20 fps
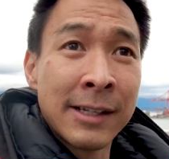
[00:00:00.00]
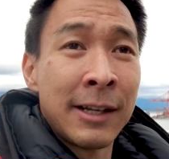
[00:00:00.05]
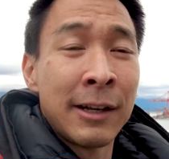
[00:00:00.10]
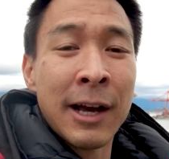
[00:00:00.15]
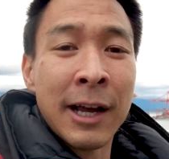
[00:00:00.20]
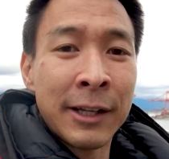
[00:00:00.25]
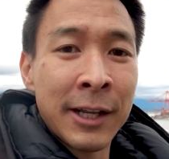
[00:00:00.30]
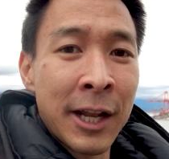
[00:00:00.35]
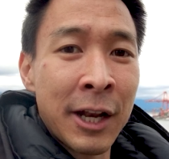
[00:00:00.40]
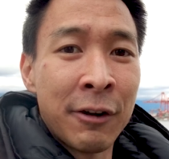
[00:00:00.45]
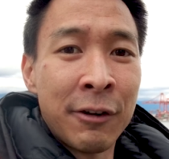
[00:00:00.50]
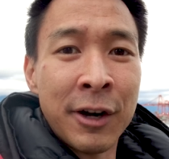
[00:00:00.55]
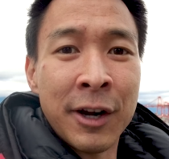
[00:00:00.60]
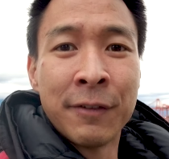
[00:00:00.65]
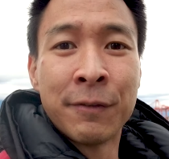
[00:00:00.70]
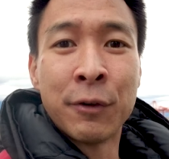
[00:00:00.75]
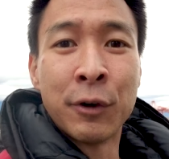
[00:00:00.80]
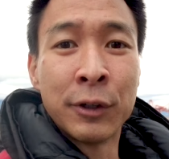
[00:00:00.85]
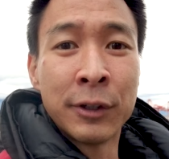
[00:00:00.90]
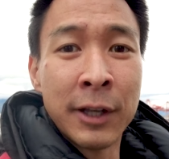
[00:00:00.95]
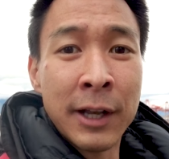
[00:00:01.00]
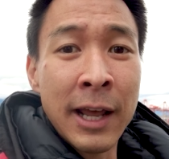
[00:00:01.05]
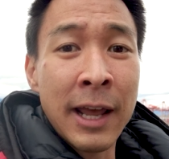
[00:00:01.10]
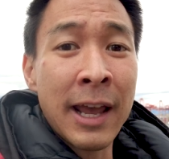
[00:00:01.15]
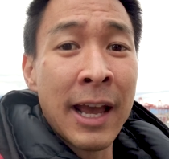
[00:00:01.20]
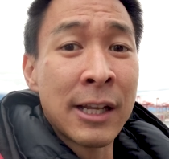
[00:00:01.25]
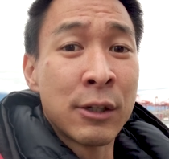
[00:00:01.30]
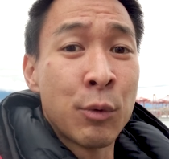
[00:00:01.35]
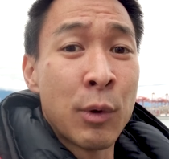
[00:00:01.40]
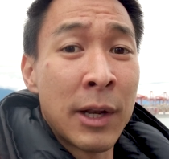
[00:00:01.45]
little itinerary for
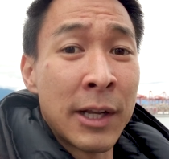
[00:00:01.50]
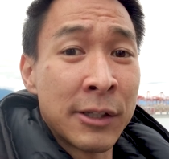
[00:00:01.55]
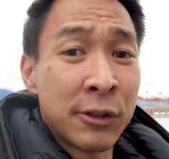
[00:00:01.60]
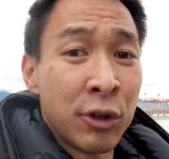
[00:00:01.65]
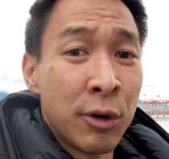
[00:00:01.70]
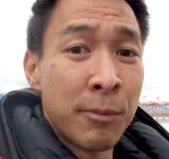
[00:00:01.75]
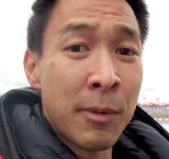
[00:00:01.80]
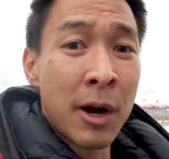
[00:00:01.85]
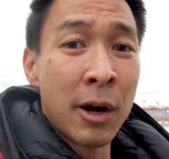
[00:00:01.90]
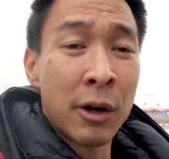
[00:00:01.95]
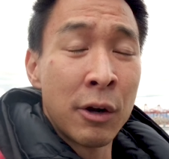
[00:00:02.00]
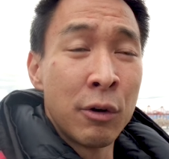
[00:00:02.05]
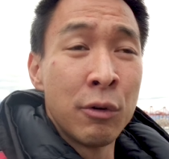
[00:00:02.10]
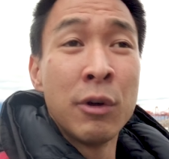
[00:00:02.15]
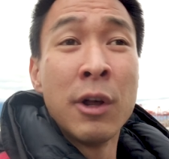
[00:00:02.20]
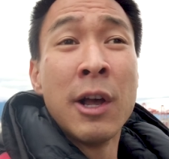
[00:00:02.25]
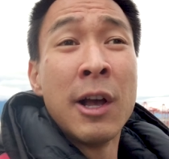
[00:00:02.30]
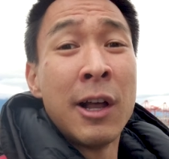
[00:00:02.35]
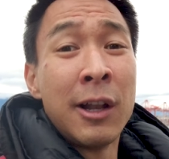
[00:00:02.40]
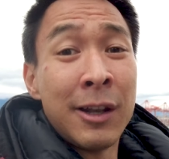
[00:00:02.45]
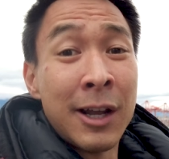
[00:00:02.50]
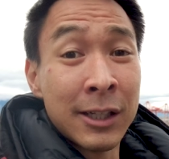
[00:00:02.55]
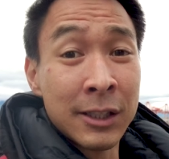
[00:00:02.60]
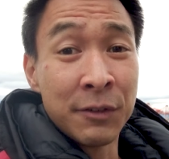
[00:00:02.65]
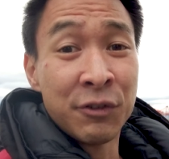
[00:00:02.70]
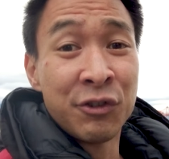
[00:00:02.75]
today as well as tomorrow. Lots